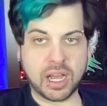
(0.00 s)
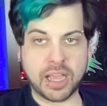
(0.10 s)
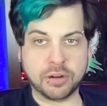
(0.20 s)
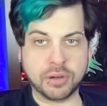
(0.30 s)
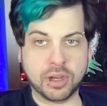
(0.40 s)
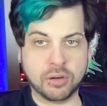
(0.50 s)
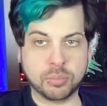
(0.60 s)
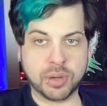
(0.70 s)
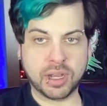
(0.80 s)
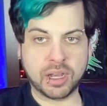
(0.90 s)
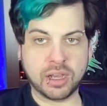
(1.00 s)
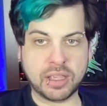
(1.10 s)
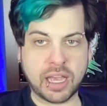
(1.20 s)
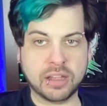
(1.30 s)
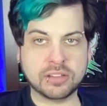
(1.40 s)
I don't know. But
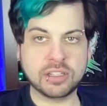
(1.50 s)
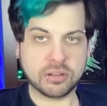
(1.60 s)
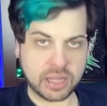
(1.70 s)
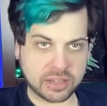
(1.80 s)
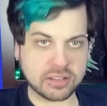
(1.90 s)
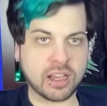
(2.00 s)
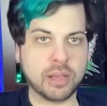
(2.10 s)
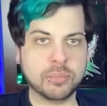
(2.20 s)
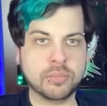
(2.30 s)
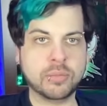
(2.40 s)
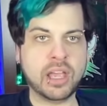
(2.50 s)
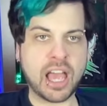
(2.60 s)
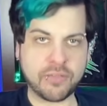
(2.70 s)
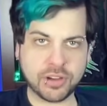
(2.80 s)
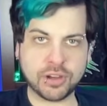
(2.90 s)
yeah, till next time,
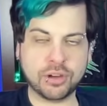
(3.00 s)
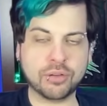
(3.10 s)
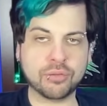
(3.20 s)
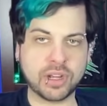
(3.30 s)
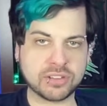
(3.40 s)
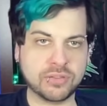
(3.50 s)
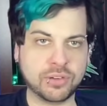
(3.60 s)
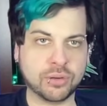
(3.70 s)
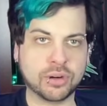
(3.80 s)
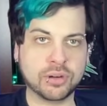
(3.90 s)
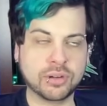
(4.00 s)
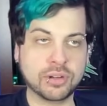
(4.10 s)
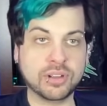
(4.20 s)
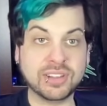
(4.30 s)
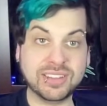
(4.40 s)
have a good rest of your
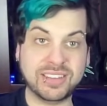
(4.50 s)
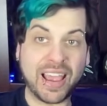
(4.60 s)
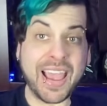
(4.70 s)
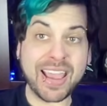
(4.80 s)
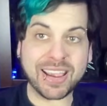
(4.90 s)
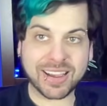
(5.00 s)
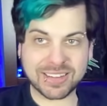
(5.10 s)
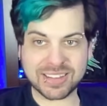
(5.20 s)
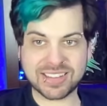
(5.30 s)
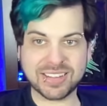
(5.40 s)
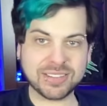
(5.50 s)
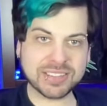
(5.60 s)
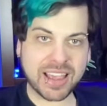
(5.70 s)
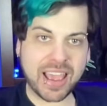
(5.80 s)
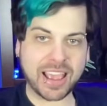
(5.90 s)
day, because it's still day.